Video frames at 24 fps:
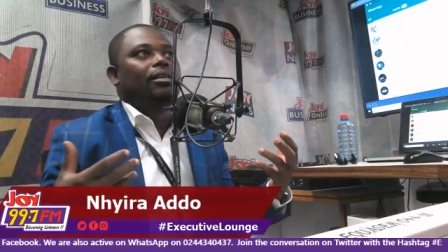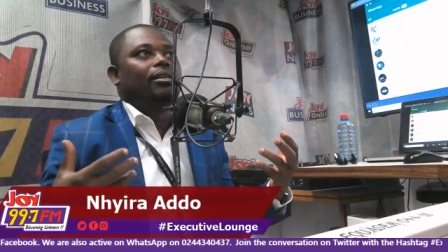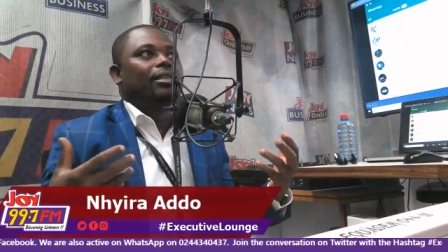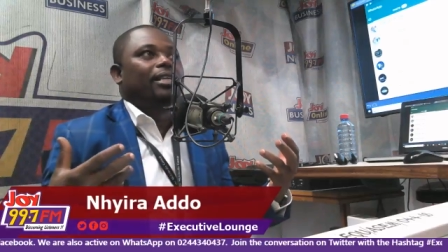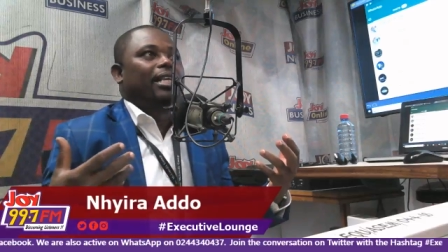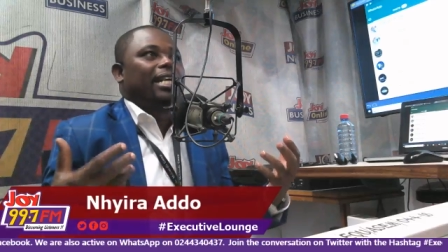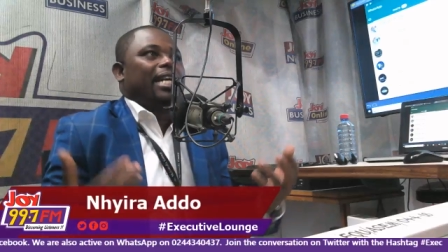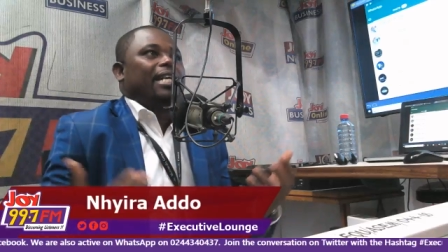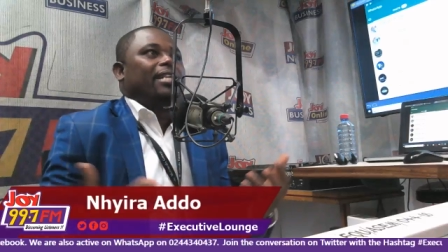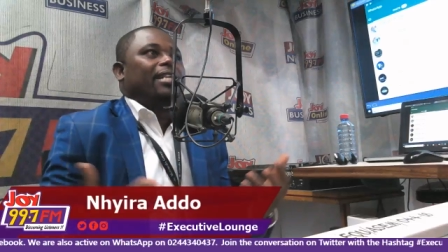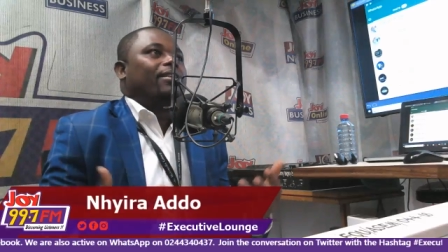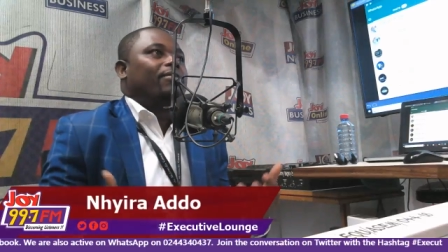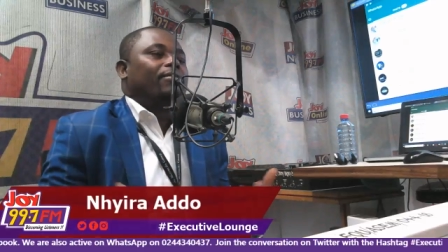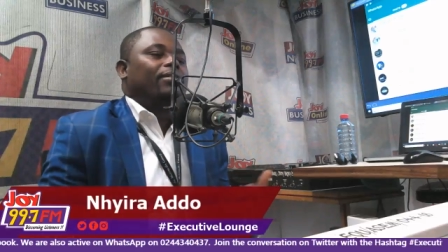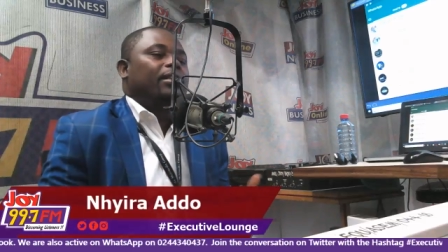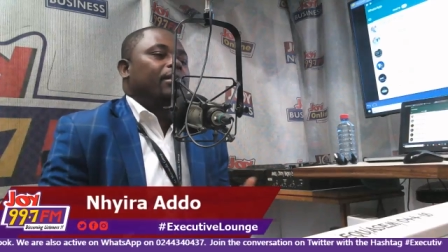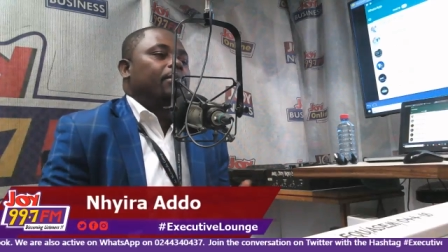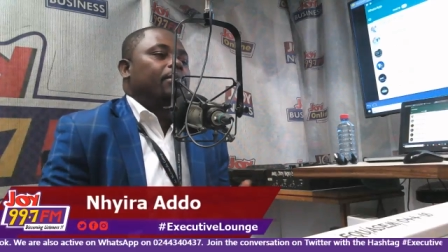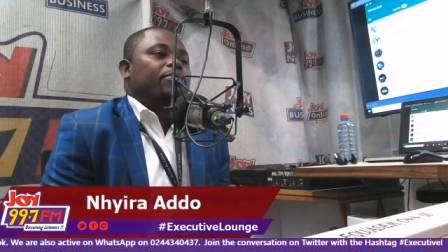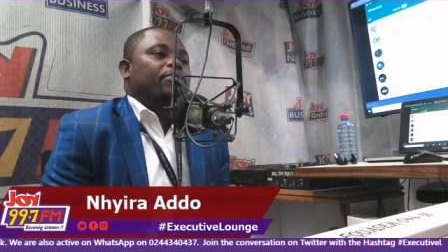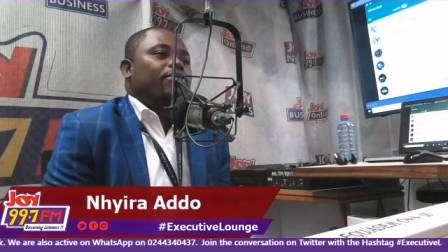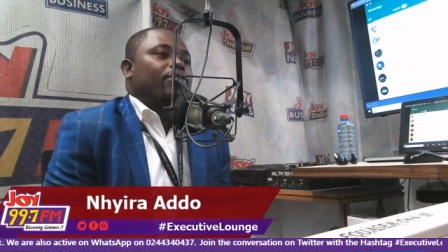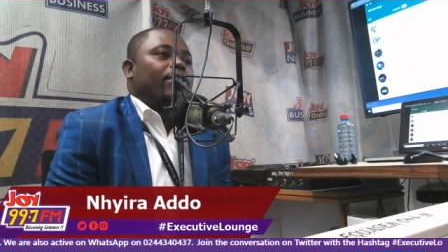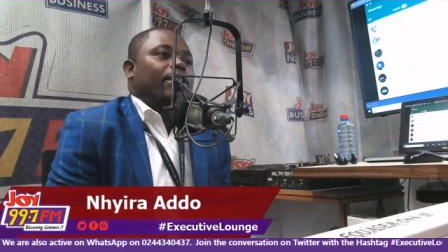the kind of
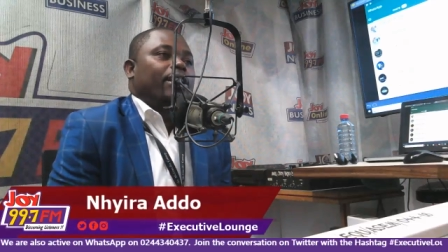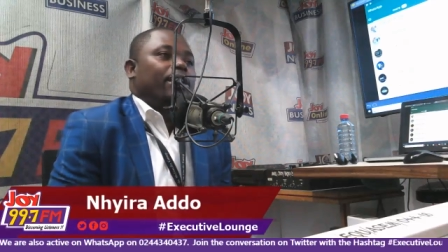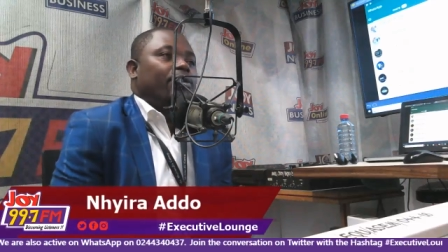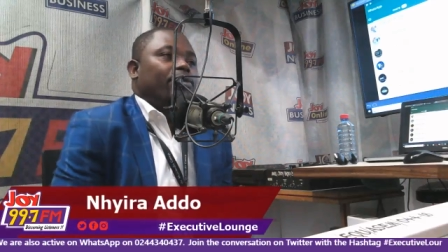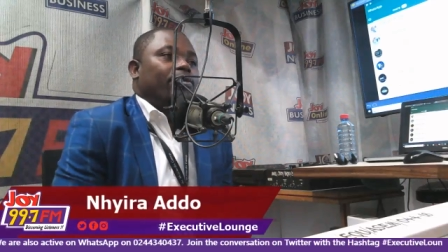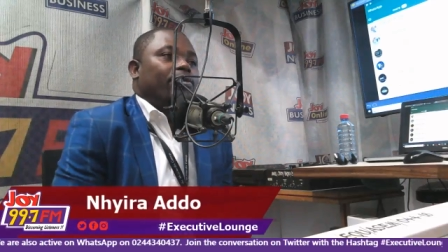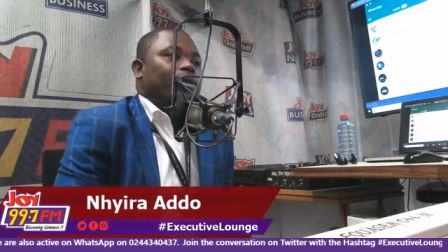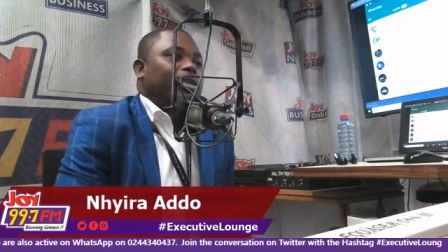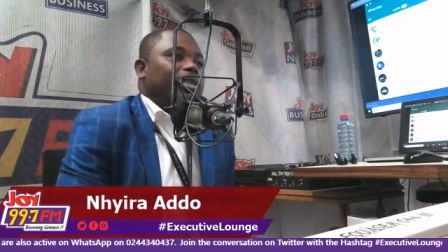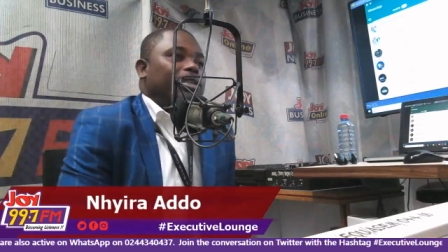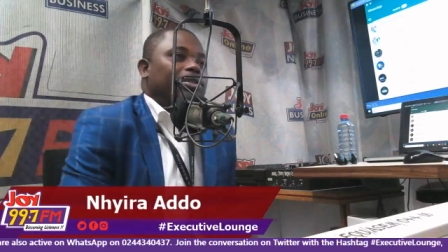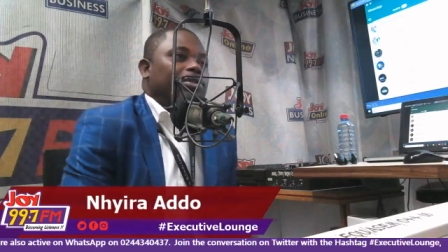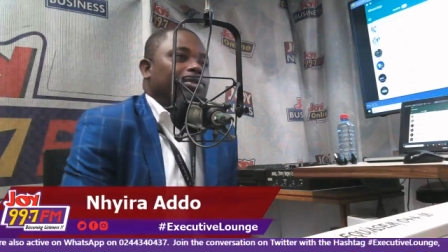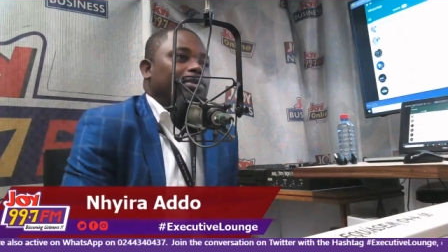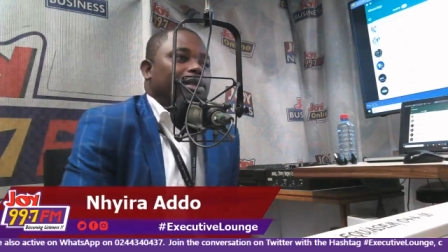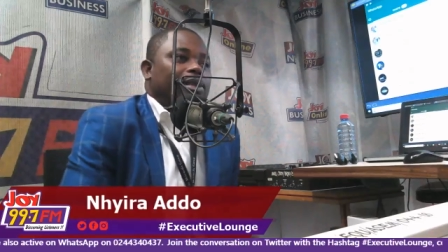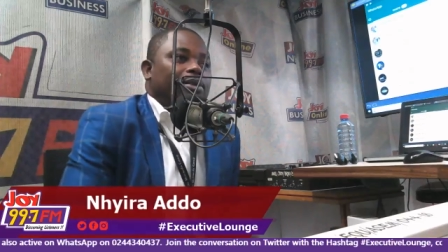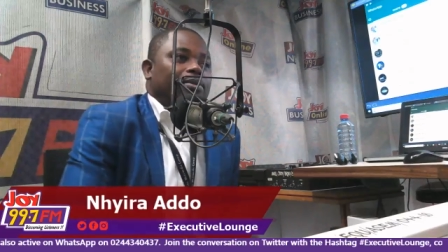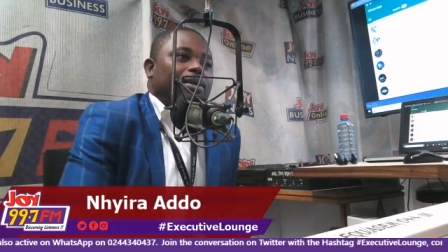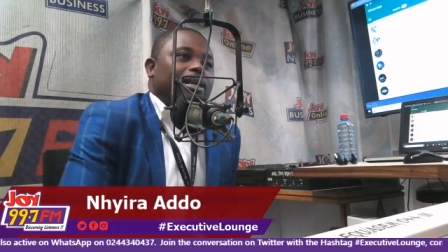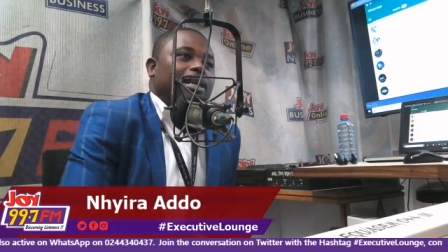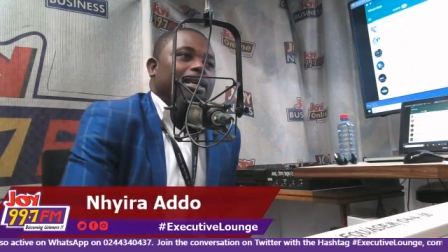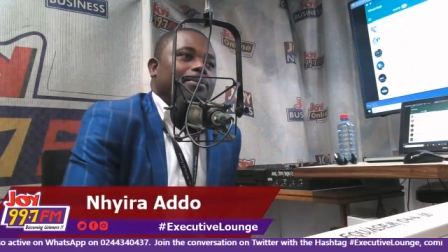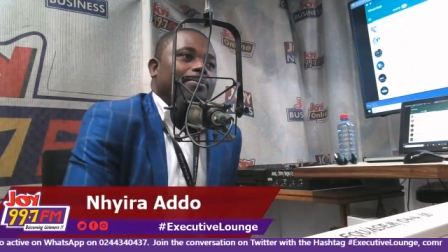leapfrogging we're
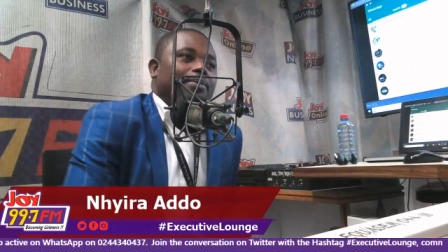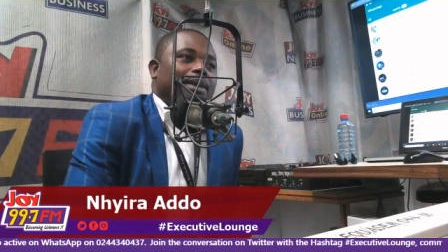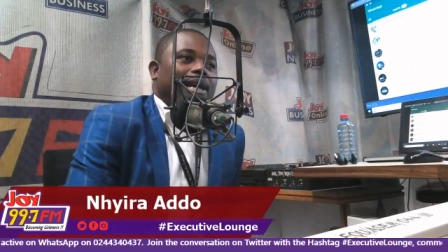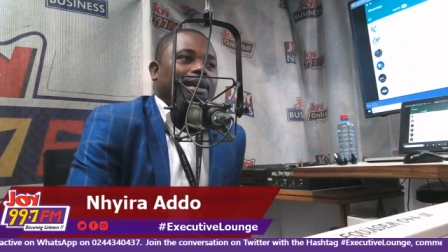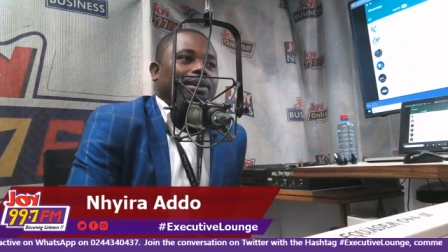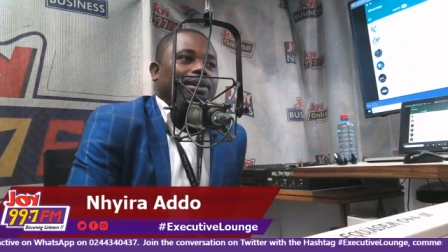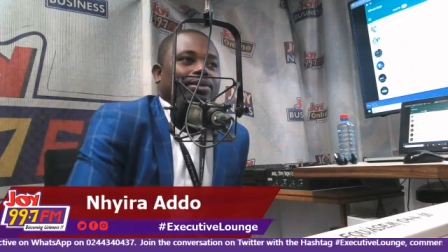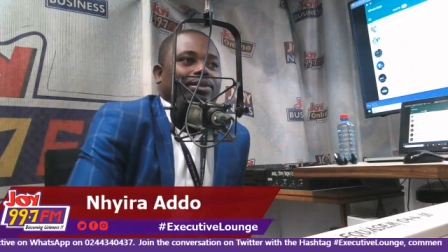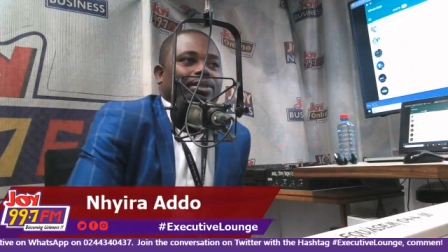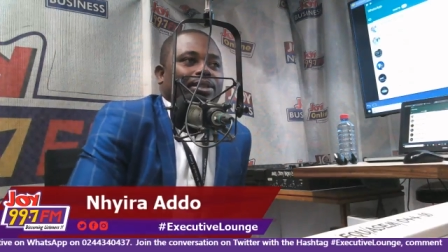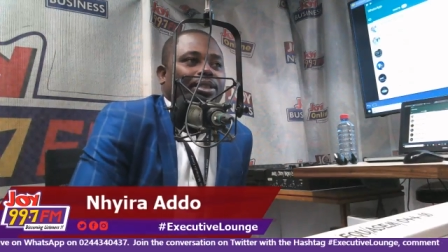dreaming about?